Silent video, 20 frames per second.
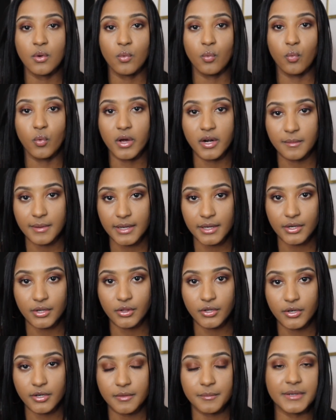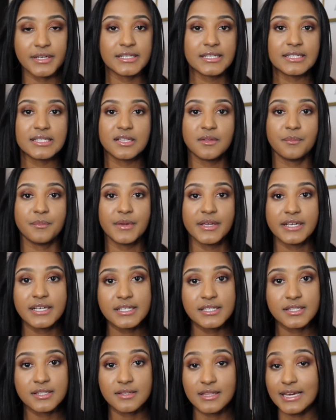What am I going to learn? Because
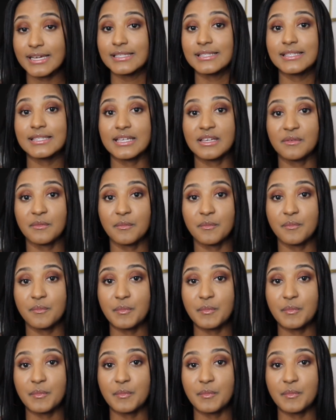that's the